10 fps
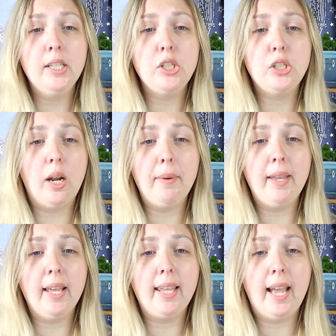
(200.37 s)

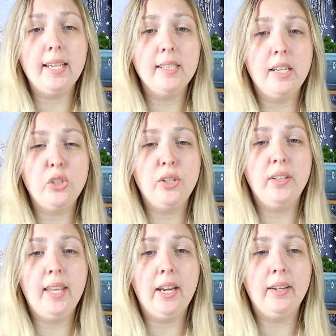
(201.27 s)
stopping at a gas station
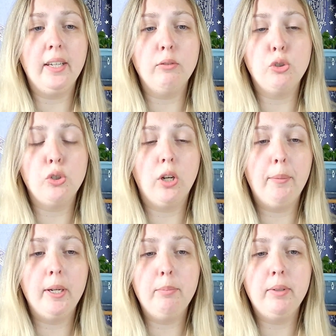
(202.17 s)
in the area of
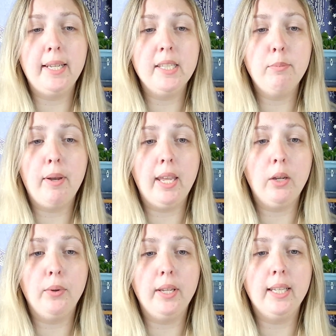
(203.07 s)
Strawberry Plains
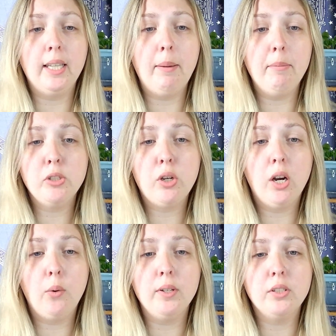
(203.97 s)
Pike, where he claimed his
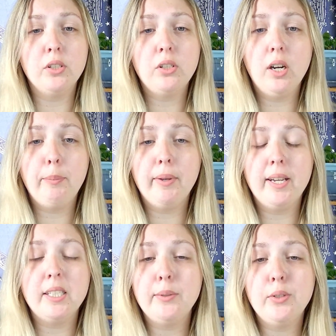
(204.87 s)
car wouldn't start
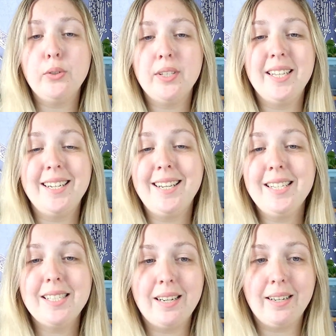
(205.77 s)
because he was using the
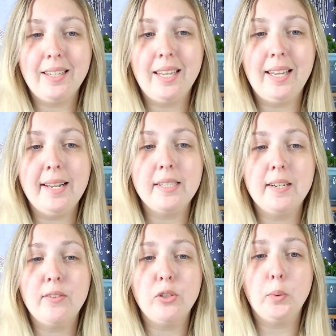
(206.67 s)
Nissan key
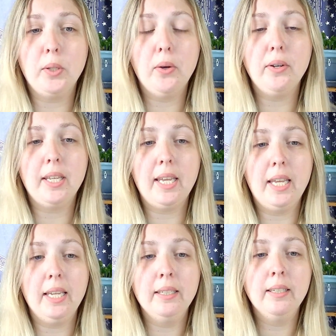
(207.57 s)
instead of the Toyota
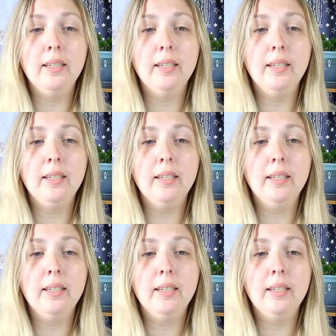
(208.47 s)
key.